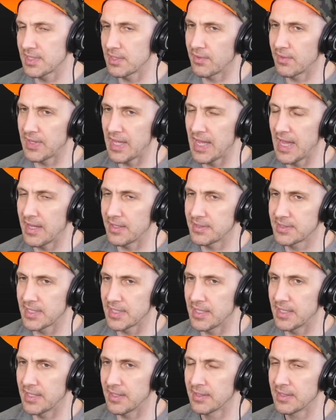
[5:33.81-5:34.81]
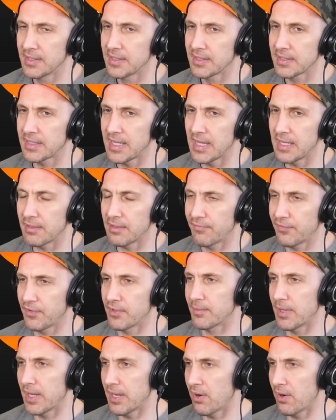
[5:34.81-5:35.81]
You know, they had uh, "Can You
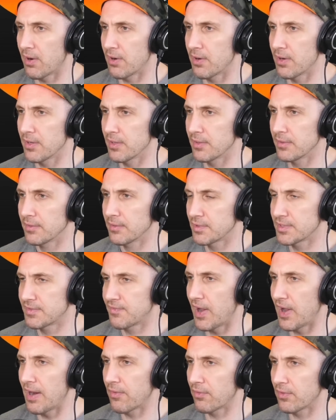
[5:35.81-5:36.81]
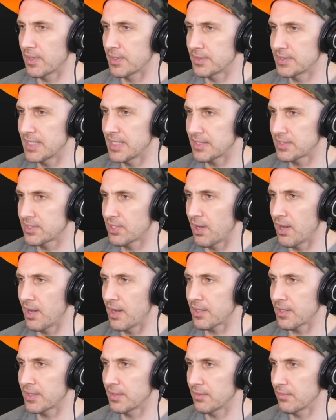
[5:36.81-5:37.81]
Feel My Heart" was viral on
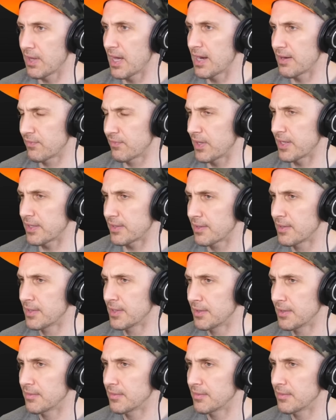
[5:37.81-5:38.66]
TikTok, and a lot of like,